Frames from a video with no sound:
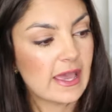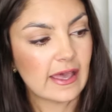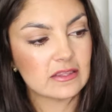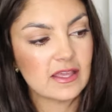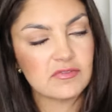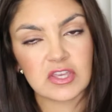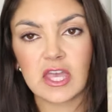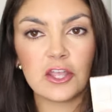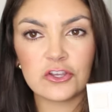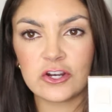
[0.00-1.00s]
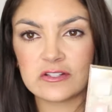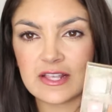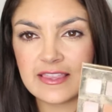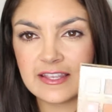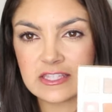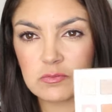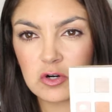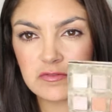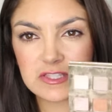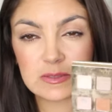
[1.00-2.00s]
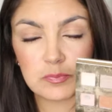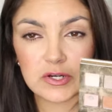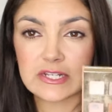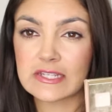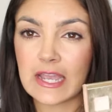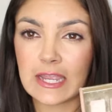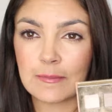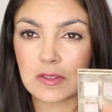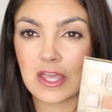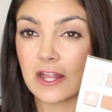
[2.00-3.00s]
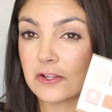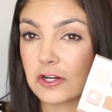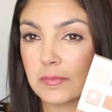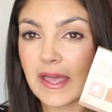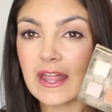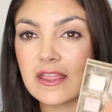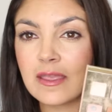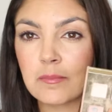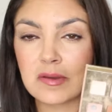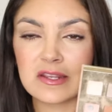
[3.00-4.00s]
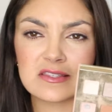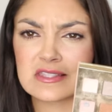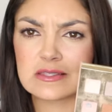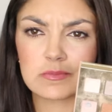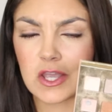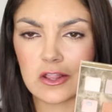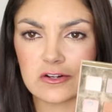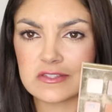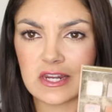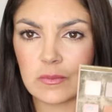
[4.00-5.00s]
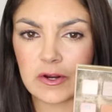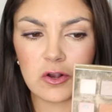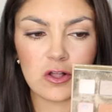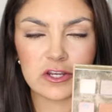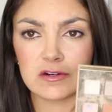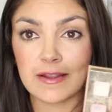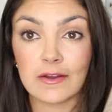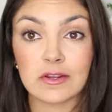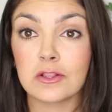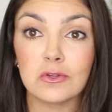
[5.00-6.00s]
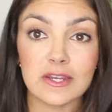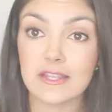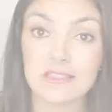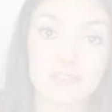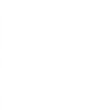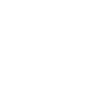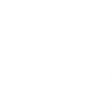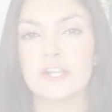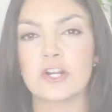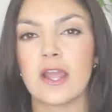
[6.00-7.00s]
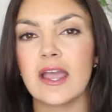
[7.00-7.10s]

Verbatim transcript: I love the colors. I think it's more of a springtime colored palette, but it's colors that I wear all year round, including in this so video. liner.